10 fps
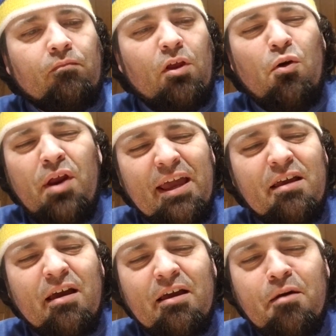You know what I
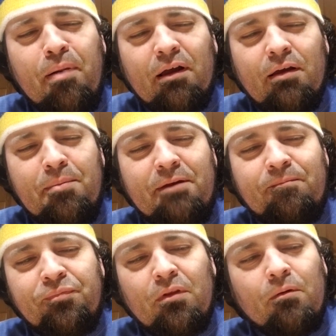can... I mean,
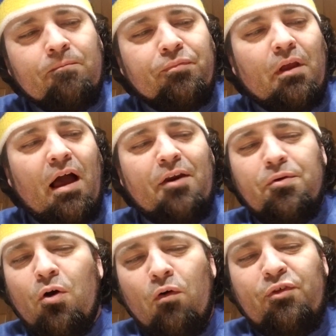I
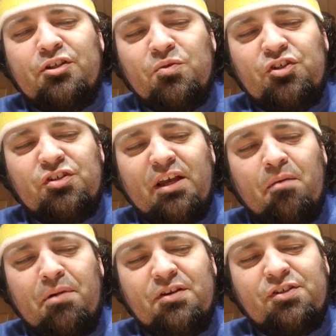don't know if this was just like a
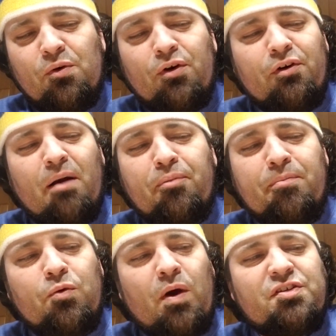Minnesota or an upper
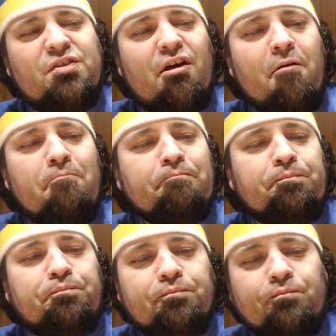Midwest thing,
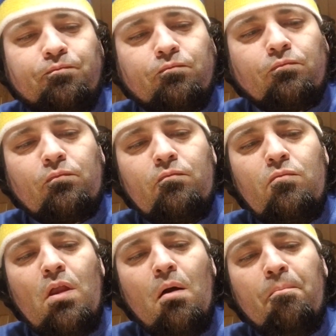
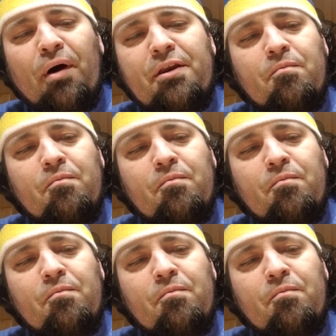but